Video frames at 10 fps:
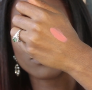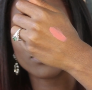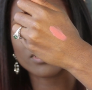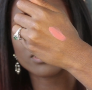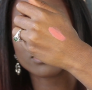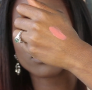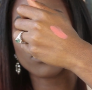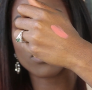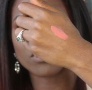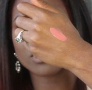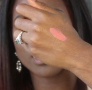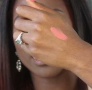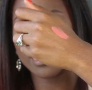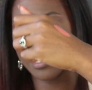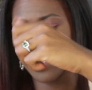Gorgeous coral
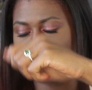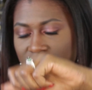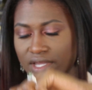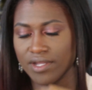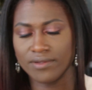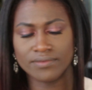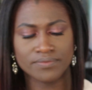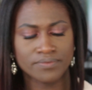shade they have there.